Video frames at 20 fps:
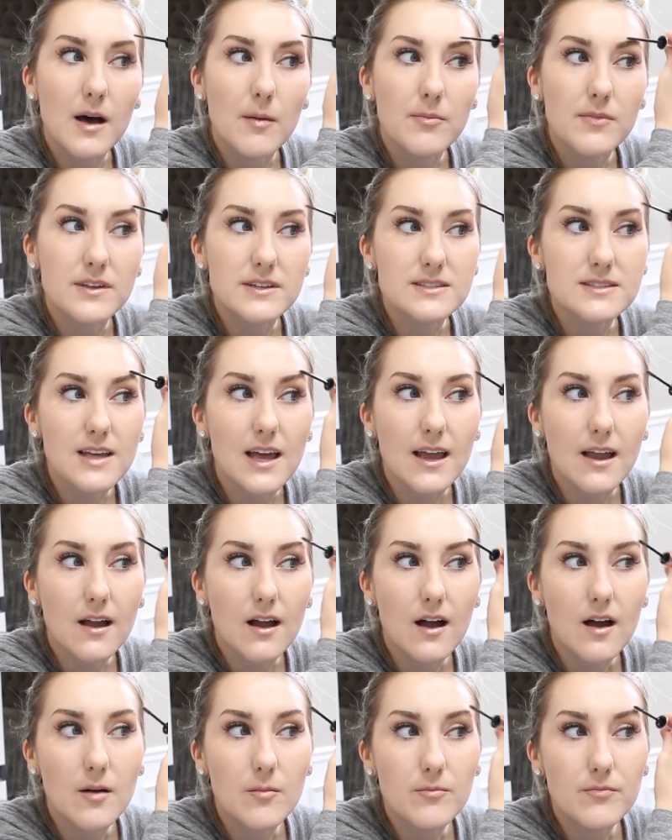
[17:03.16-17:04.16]
up that's like
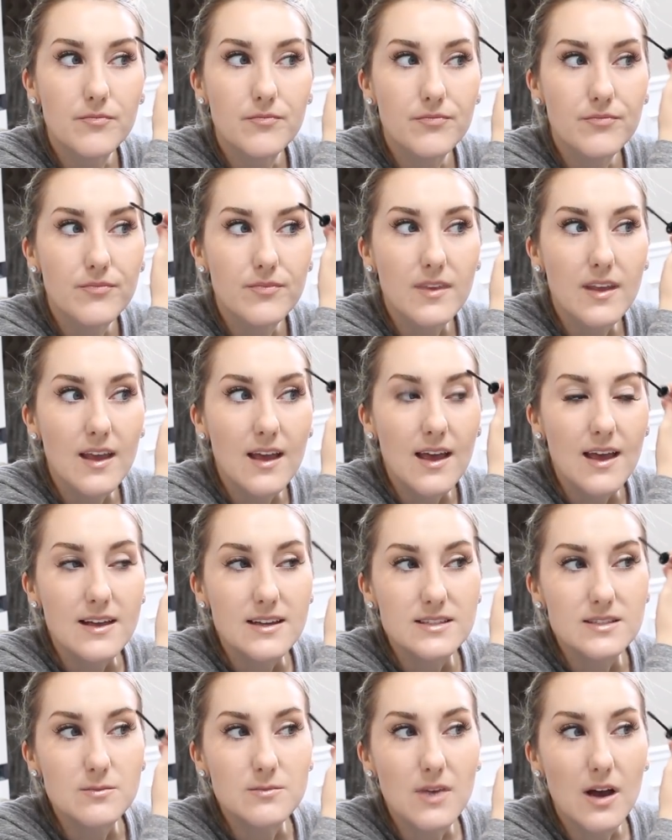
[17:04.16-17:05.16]

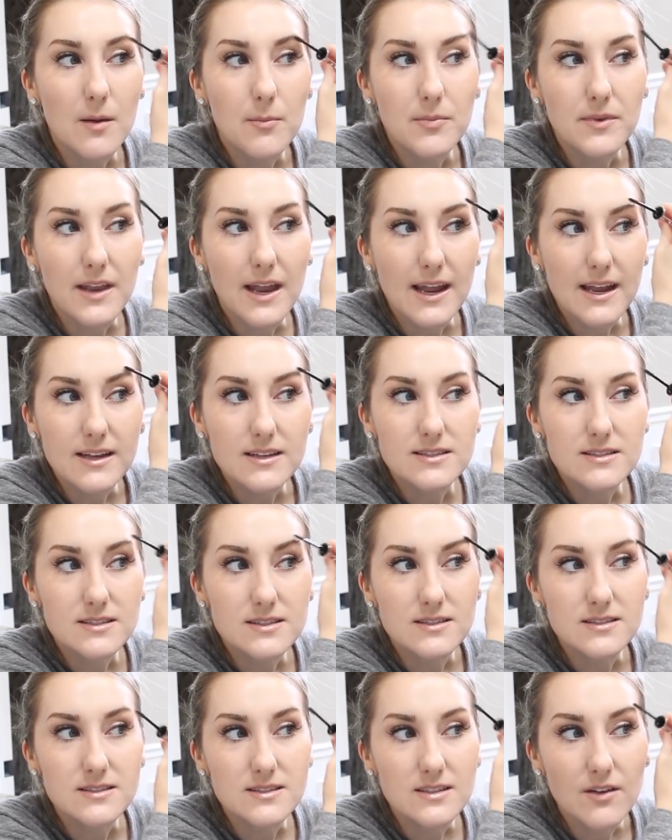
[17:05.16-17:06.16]
some
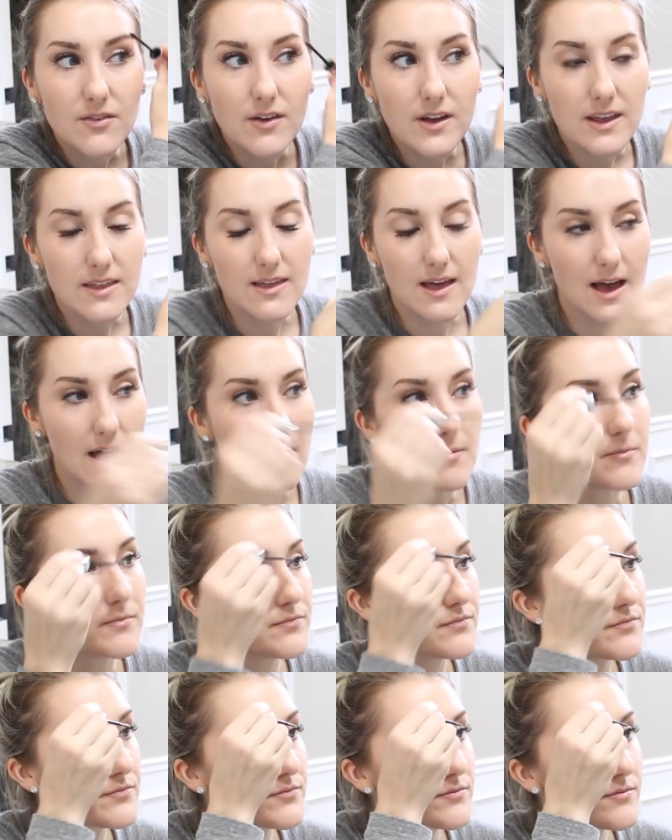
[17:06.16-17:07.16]
updates and stuff like that.
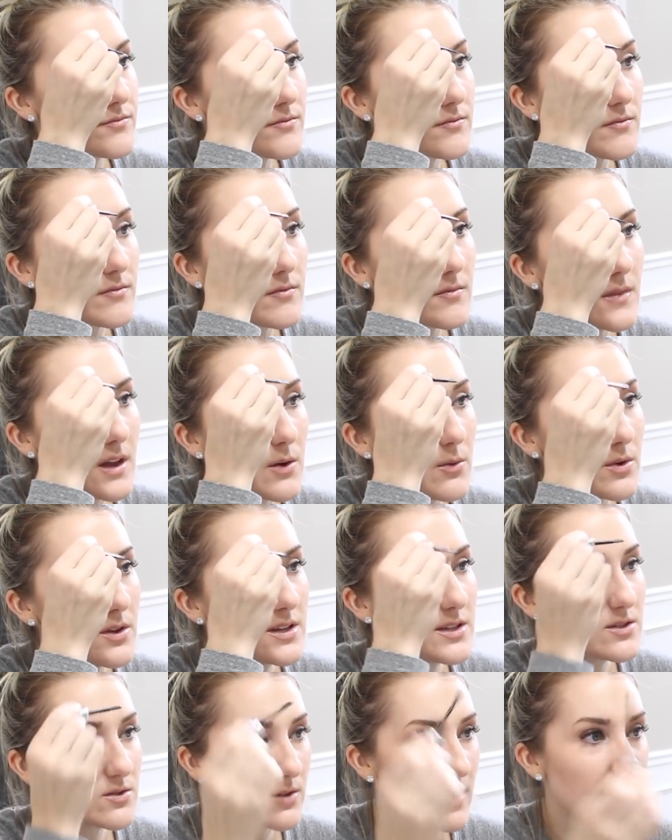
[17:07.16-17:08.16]
I
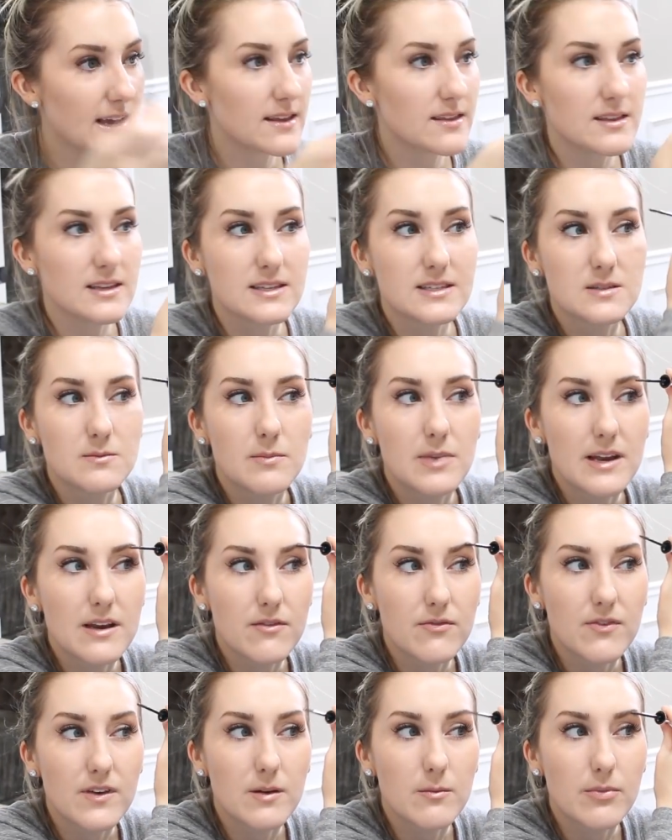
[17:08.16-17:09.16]
really do like this
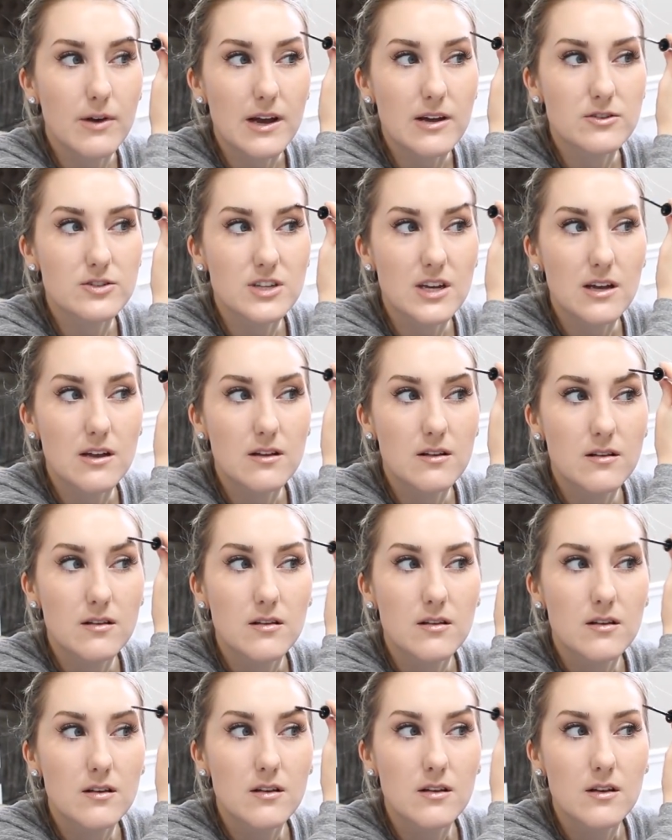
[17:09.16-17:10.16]
Benefit brow gel.
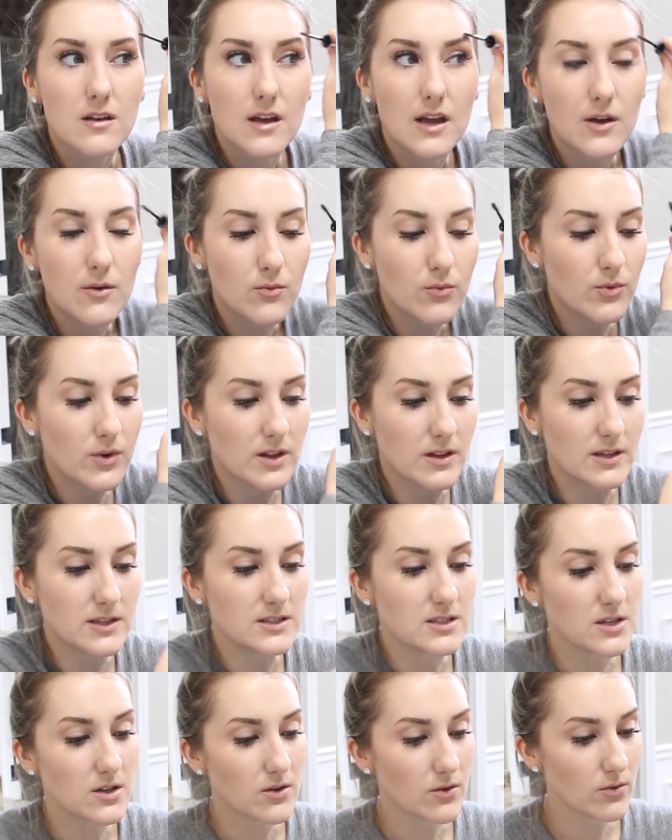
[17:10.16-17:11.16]
I really
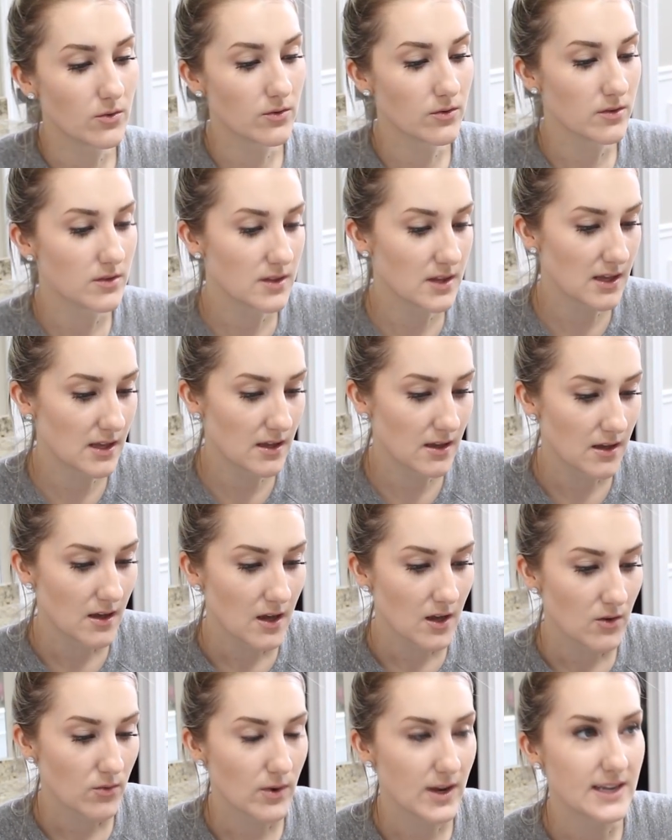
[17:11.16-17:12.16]
do, the
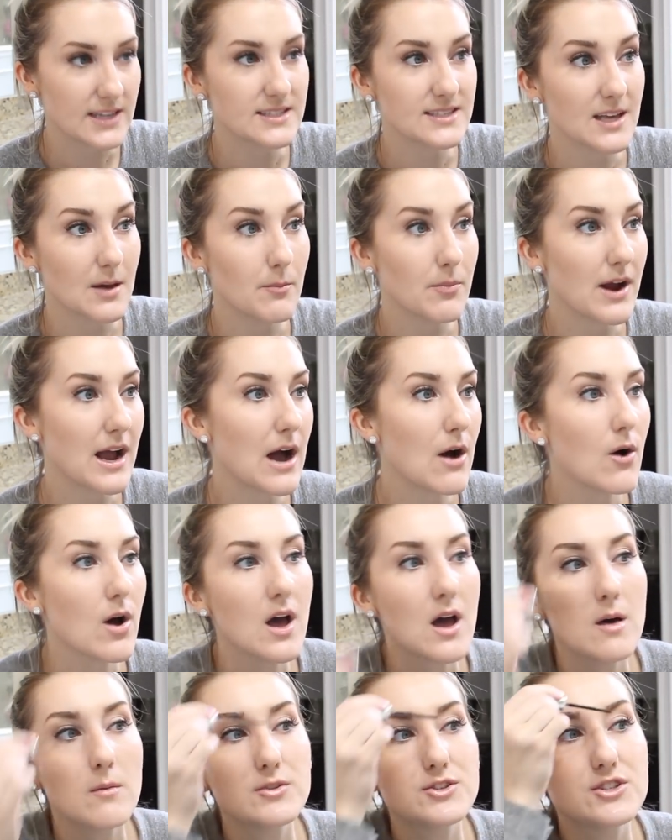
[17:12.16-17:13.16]
Ready Set Brow,
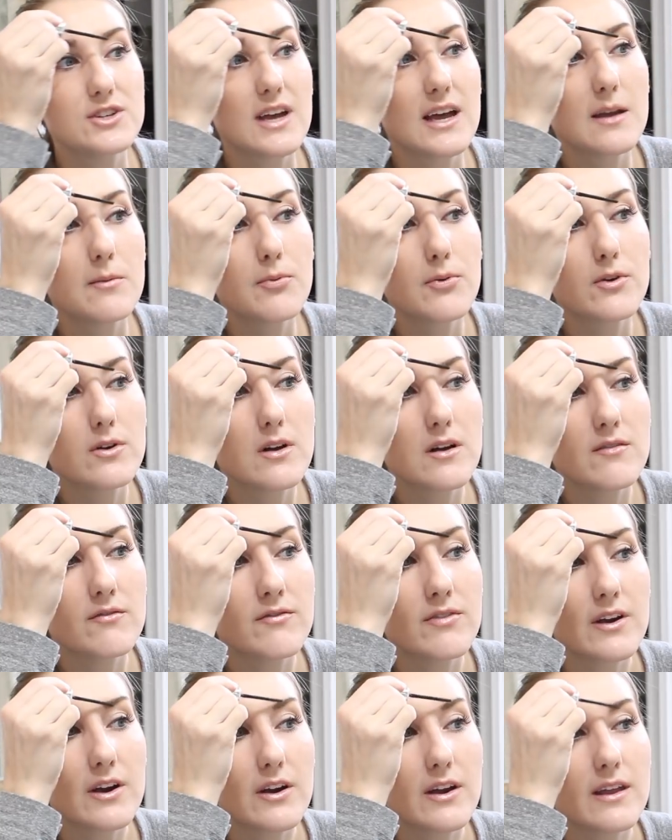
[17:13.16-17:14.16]
but you gotta put it
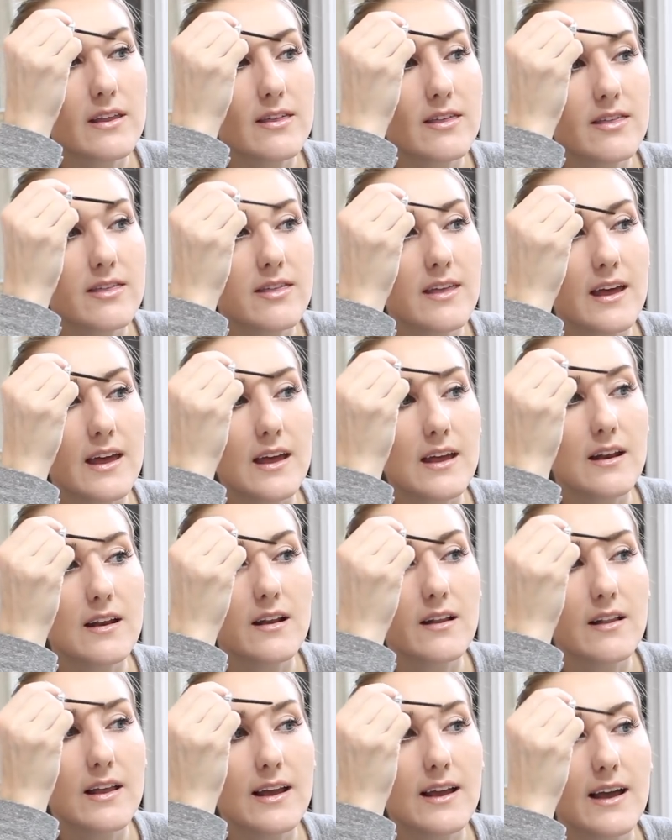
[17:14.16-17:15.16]
on very
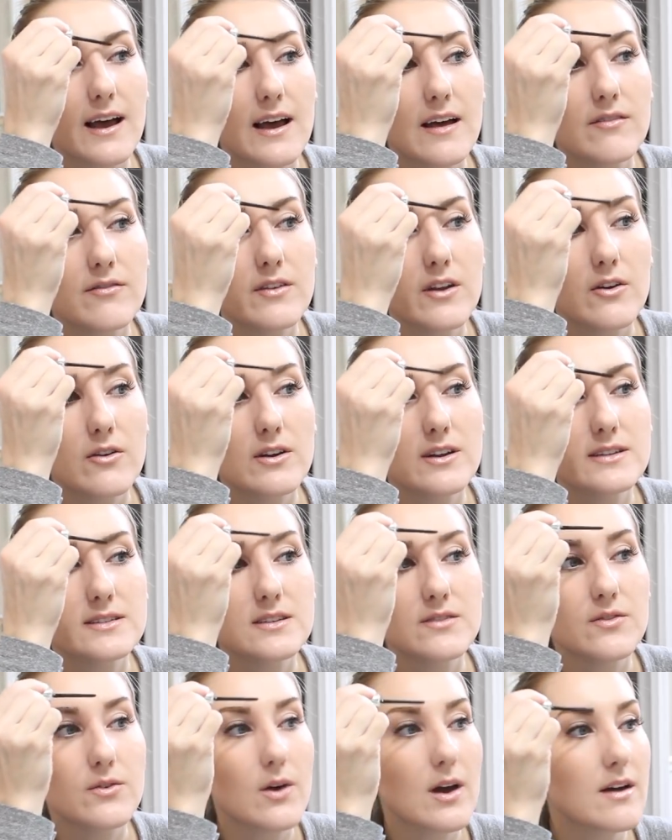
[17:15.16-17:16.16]
thin. Like I have
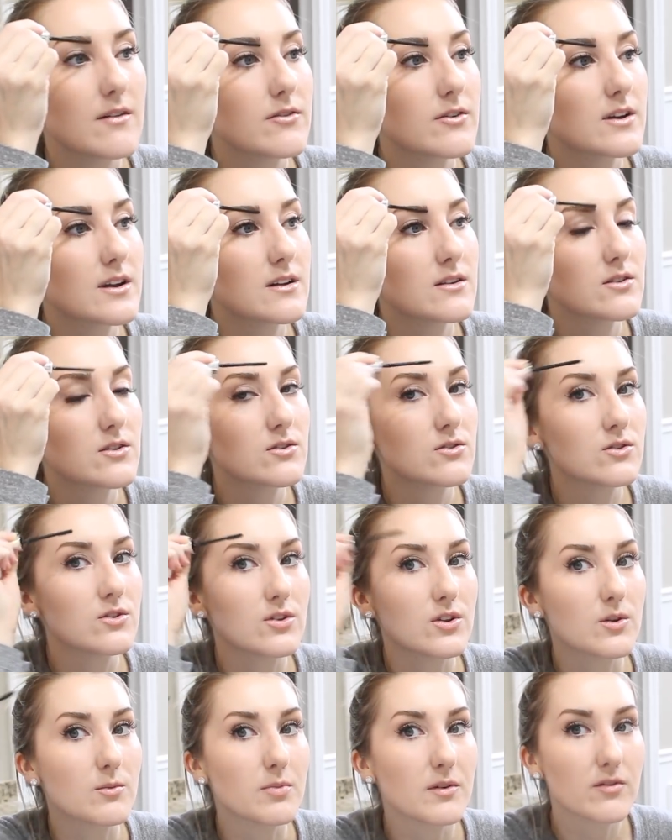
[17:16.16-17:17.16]
noticed if you ever get a little
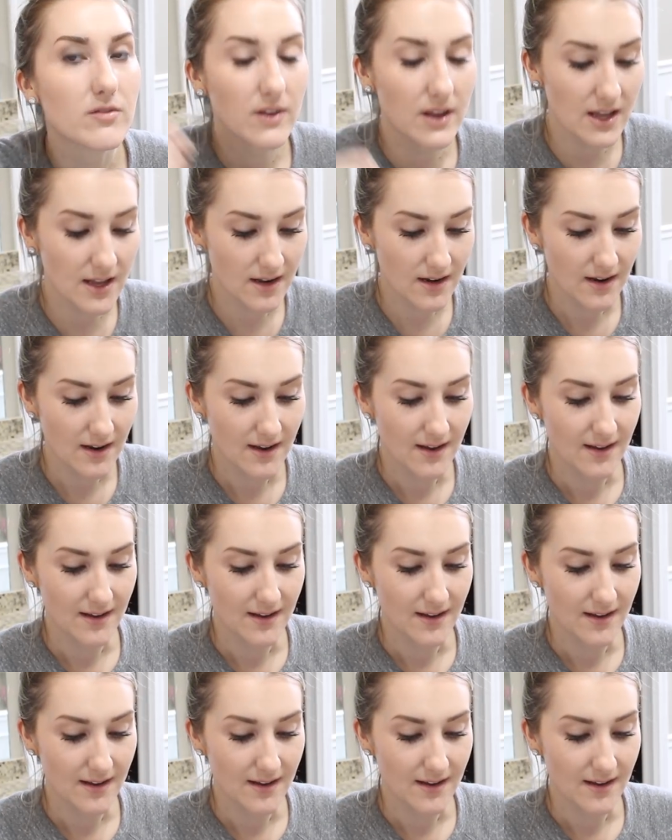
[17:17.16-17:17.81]
gloop of it,